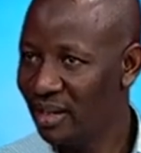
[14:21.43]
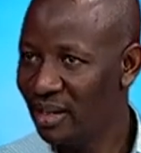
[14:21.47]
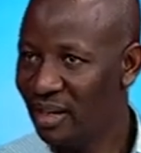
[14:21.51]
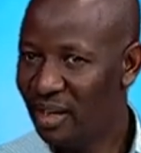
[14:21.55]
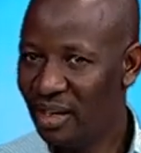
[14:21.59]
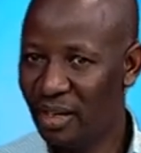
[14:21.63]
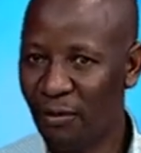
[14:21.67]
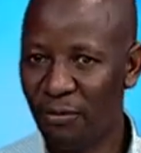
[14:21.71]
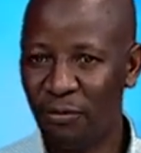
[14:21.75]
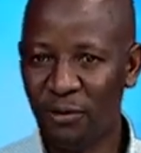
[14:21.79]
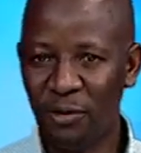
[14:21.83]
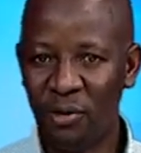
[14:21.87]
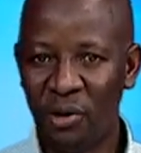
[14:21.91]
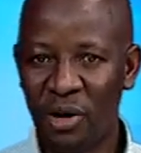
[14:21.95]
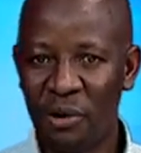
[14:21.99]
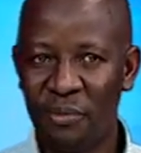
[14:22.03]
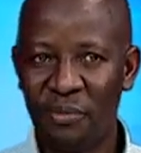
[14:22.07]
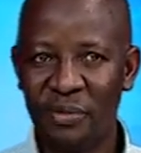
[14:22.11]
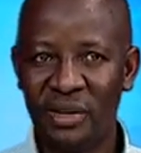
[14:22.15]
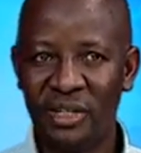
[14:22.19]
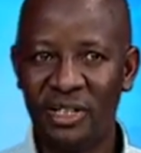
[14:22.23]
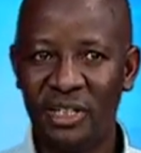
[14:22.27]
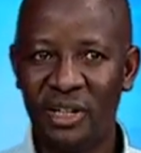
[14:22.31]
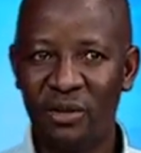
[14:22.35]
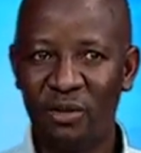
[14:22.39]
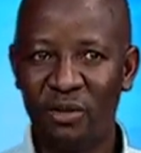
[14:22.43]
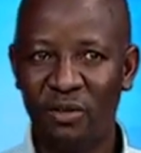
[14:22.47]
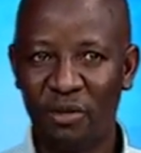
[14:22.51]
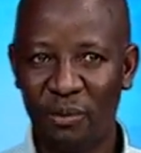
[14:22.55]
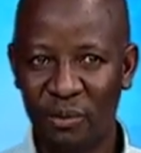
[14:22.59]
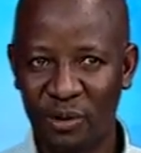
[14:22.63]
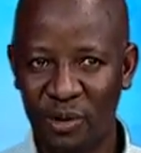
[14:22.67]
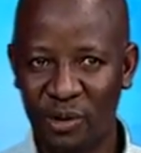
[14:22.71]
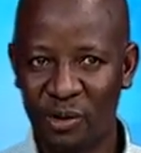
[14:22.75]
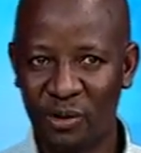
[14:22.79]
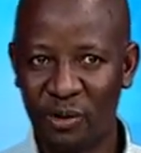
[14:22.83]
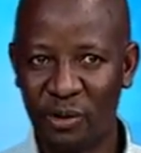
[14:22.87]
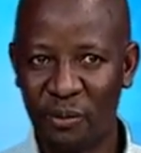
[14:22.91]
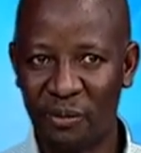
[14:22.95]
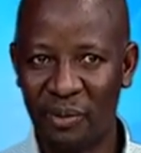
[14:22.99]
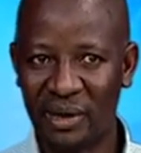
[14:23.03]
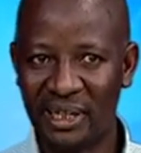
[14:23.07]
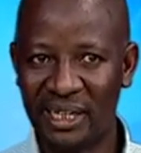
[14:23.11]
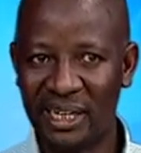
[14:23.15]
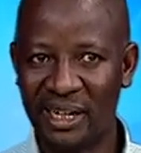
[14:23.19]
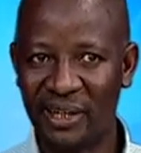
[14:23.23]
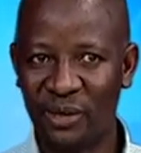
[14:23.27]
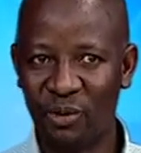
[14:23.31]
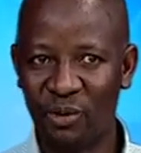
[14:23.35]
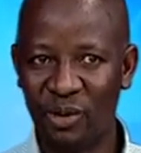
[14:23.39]
If you're a president of a political party
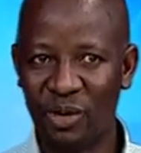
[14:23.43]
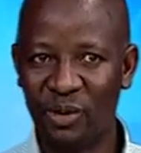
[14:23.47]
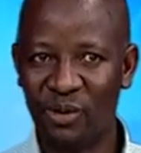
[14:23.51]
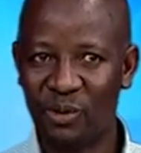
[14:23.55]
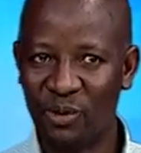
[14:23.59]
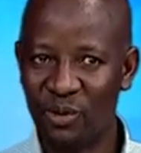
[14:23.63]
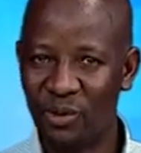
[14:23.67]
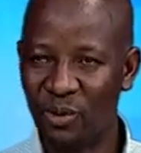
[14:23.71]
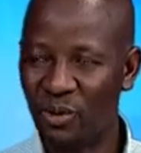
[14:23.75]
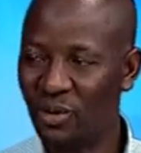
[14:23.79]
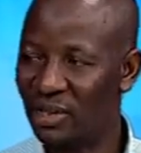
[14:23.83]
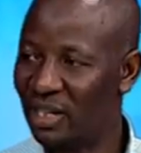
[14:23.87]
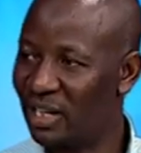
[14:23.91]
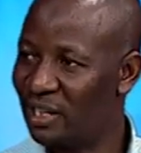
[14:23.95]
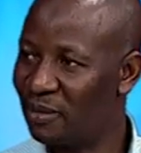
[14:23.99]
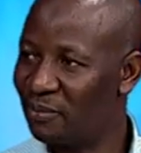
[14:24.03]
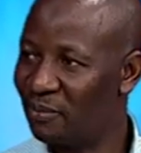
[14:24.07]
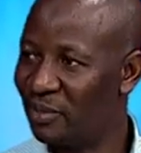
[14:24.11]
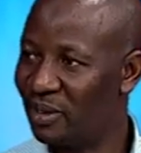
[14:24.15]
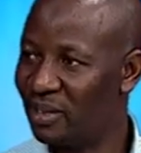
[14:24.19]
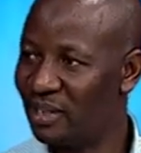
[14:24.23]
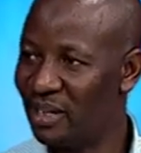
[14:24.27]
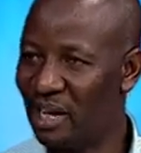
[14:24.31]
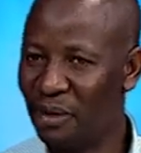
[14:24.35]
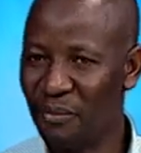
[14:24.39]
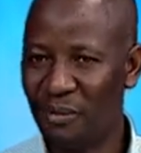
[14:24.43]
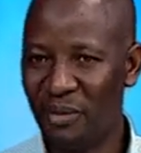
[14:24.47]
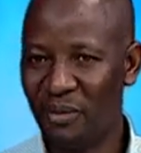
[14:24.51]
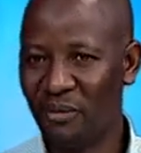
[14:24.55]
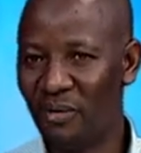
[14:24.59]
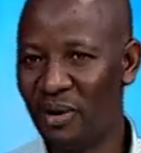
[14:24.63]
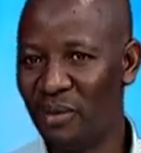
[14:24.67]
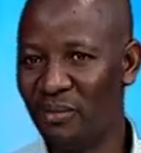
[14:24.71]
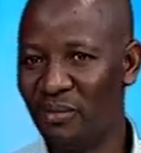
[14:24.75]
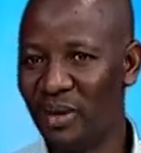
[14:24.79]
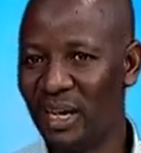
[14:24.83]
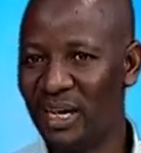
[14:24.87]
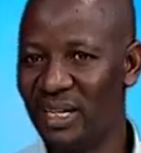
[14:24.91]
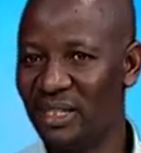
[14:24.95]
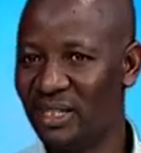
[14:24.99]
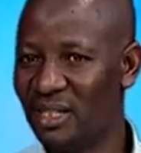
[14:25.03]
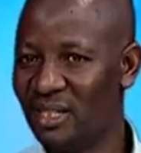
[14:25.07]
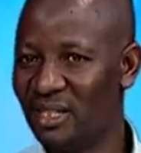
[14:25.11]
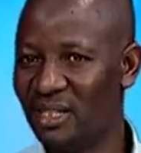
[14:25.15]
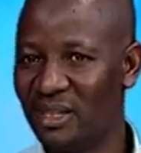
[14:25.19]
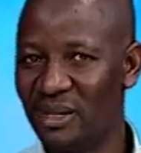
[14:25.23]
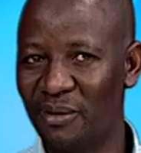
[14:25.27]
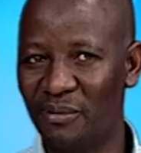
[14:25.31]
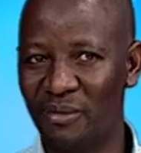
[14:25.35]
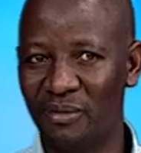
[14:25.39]
and you want to grow that party, I mean, my
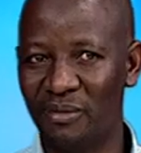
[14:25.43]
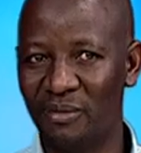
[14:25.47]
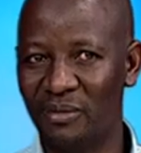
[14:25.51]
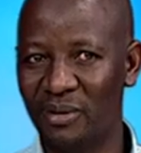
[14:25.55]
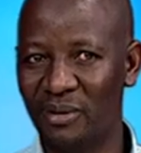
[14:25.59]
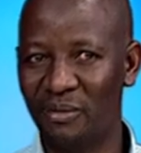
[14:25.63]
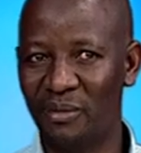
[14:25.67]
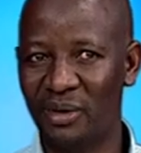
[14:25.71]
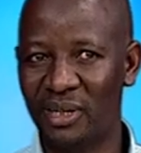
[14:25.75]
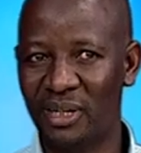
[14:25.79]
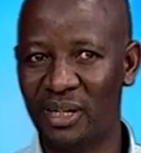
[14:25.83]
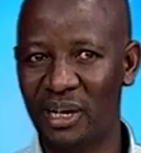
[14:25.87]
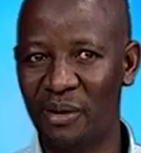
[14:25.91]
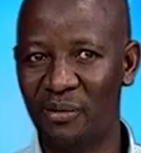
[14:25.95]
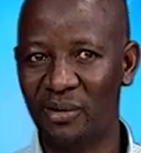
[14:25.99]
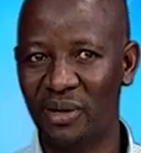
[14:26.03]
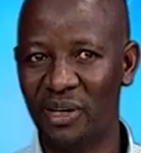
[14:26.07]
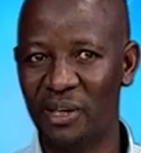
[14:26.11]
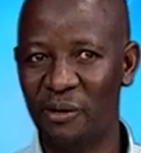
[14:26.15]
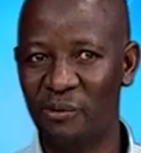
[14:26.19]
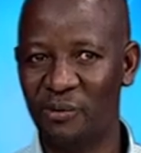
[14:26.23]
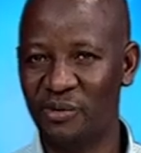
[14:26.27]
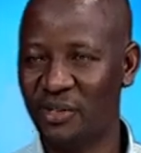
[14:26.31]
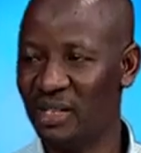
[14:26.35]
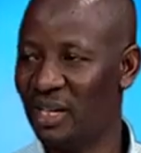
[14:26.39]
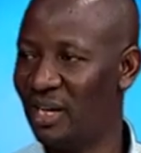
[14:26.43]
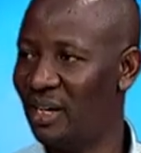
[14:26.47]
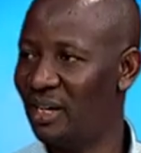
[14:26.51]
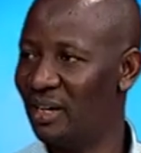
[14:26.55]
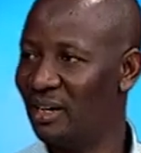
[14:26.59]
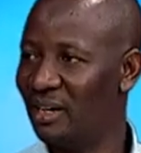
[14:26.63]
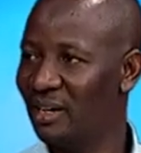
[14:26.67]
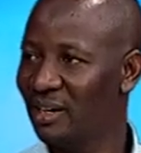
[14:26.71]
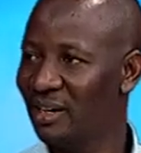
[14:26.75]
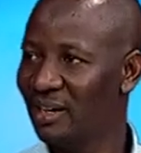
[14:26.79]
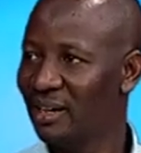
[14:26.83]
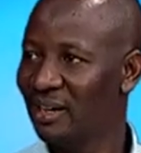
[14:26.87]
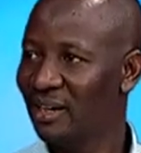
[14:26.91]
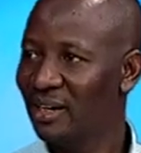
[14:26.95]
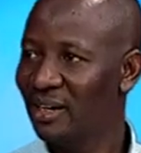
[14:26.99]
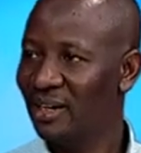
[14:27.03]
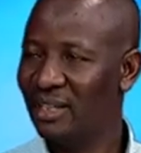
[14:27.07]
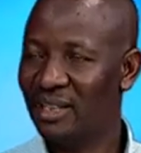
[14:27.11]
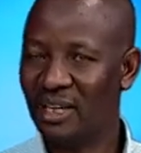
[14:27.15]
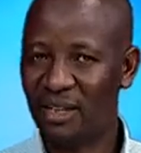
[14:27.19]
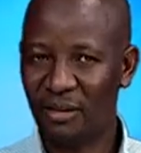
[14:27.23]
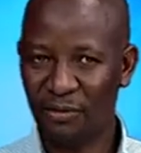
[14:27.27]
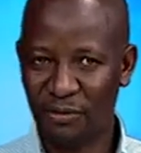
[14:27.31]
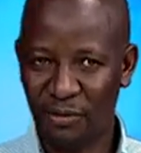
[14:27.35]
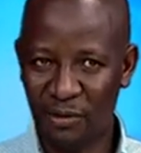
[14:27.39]
sister Betkame keeps saying
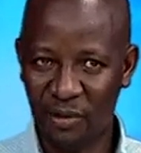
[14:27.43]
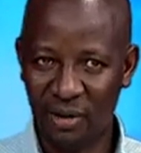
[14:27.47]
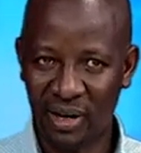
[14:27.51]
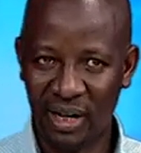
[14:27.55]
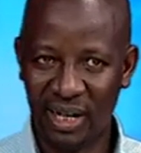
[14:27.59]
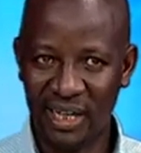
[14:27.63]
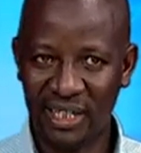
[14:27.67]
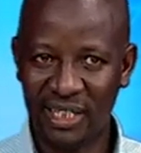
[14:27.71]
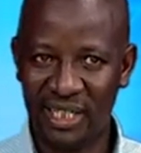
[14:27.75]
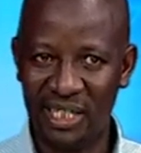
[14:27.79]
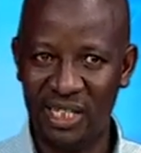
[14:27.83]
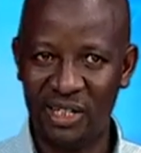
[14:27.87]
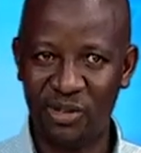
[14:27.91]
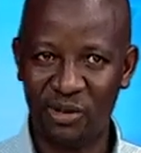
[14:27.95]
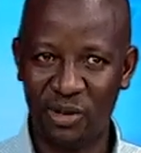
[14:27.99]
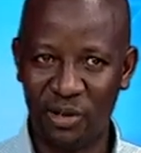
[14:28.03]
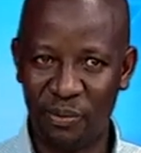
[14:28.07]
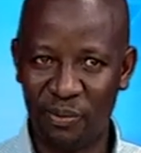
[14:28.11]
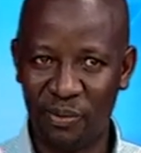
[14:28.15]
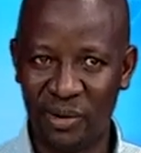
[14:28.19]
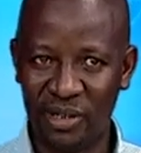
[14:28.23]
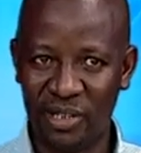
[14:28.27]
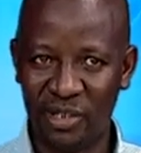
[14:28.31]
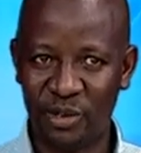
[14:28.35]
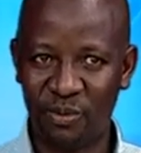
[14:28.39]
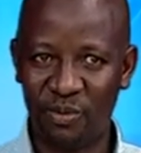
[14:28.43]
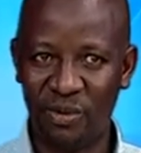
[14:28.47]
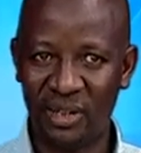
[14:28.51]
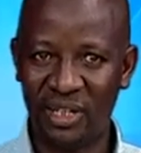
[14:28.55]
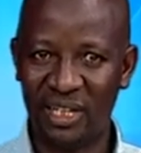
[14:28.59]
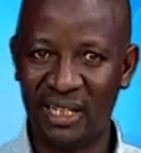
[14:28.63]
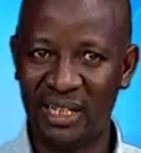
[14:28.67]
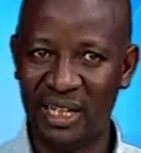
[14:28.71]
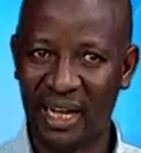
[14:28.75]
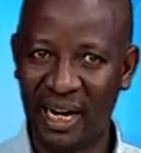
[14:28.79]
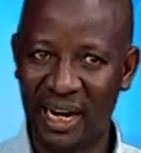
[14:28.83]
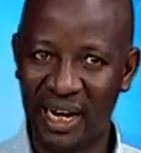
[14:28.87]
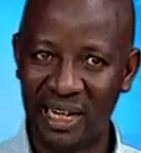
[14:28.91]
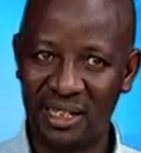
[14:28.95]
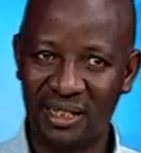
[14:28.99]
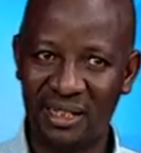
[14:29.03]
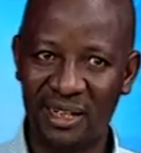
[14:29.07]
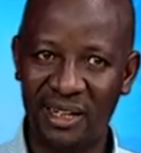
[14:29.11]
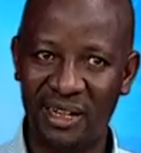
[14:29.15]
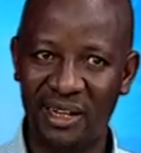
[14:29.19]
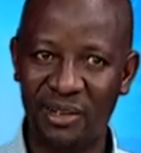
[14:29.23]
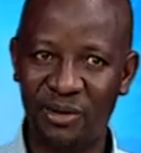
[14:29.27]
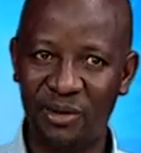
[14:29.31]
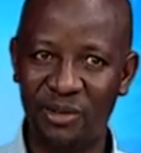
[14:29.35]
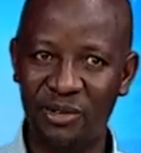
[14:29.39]
that for her, she did not participate in the last
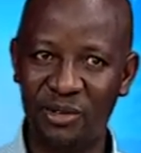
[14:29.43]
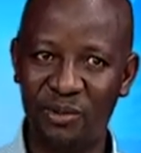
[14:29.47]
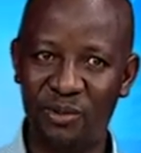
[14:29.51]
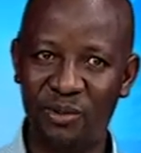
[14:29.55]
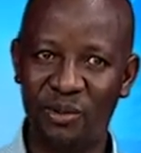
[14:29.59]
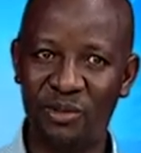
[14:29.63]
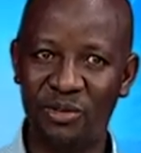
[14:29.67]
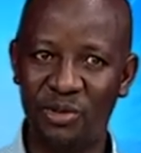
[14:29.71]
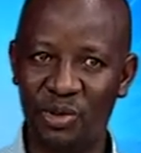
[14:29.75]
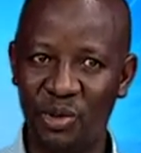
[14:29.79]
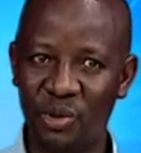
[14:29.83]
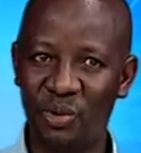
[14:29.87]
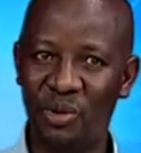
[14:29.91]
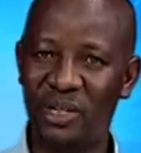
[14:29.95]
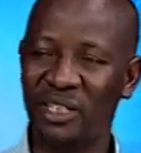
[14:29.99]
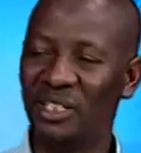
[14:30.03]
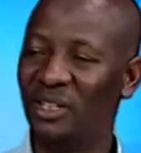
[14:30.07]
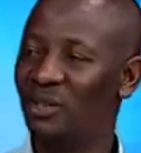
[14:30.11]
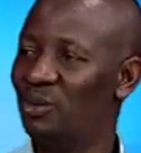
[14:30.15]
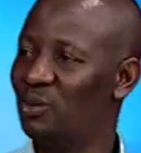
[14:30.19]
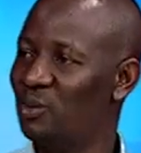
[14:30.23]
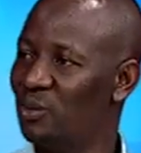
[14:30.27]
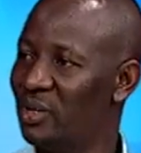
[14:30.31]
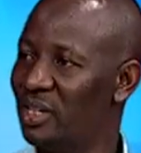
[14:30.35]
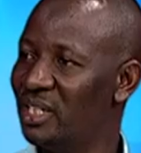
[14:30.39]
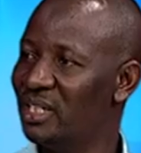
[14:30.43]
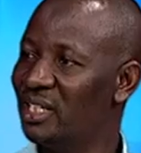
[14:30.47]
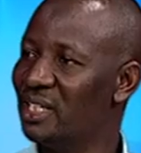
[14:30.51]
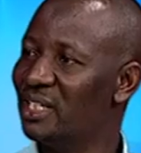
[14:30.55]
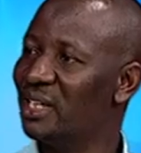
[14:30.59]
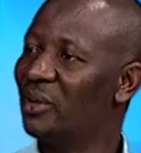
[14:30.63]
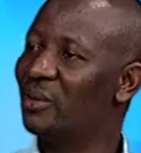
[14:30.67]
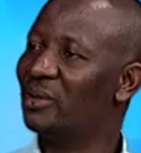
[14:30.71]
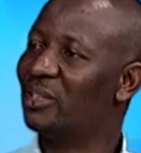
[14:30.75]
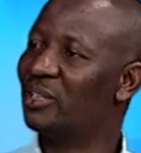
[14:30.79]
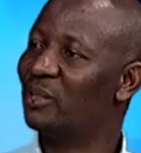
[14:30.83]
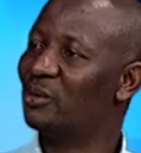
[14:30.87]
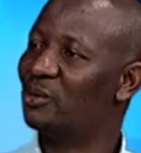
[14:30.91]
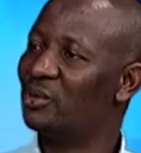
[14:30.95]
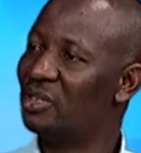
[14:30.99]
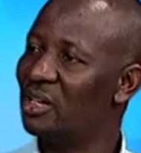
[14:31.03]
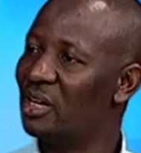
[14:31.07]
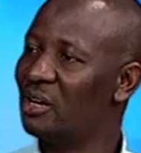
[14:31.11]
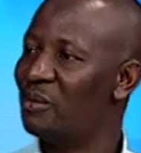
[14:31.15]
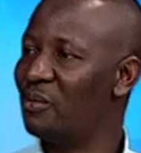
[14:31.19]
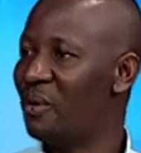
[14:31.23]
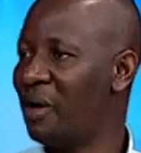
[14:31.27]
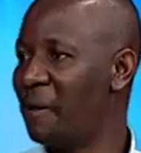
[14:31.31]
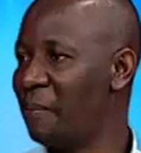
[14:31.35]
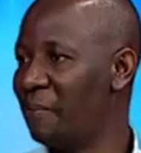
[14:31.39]
elections because she wanted to win. She said, I wanted to sell
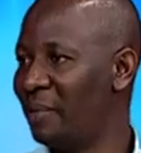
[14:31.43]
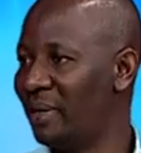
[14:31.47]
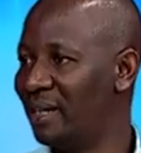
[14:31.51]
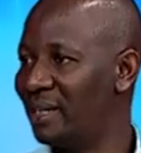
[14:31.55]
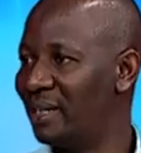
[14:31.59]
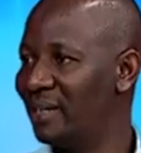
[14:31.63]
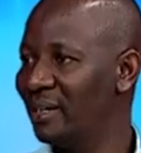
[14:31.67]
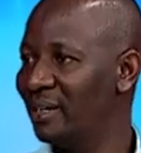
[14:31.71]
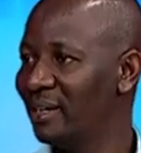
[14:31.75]
my party.